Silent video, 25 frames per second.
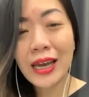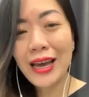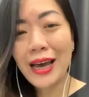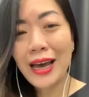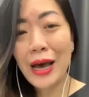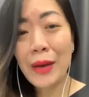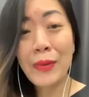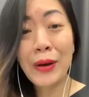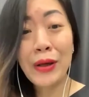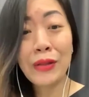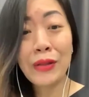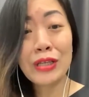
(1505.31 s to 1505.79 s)

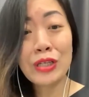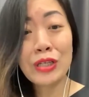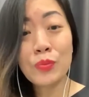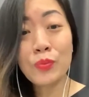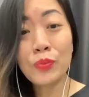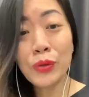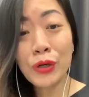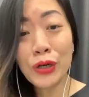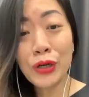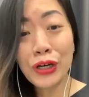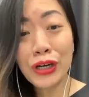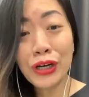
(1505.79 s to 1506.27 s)
about this
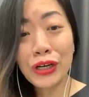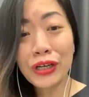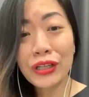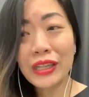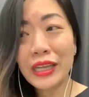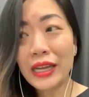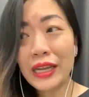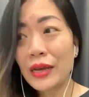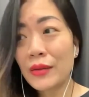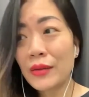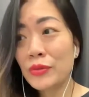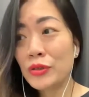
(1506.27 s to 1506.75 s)
book that
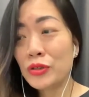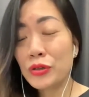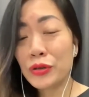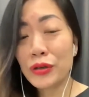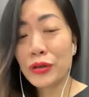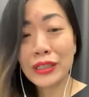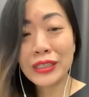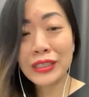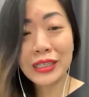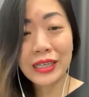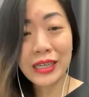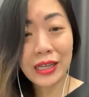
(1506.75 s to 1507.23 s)
I'm doing
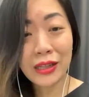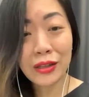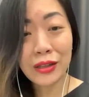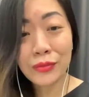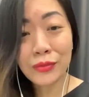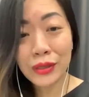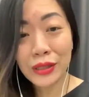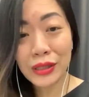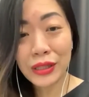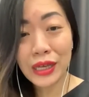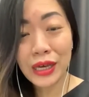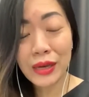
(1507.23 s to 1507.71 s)
together
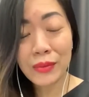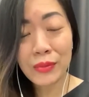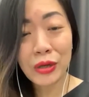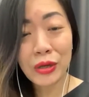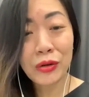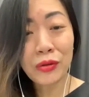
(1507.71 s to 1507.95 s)
with them.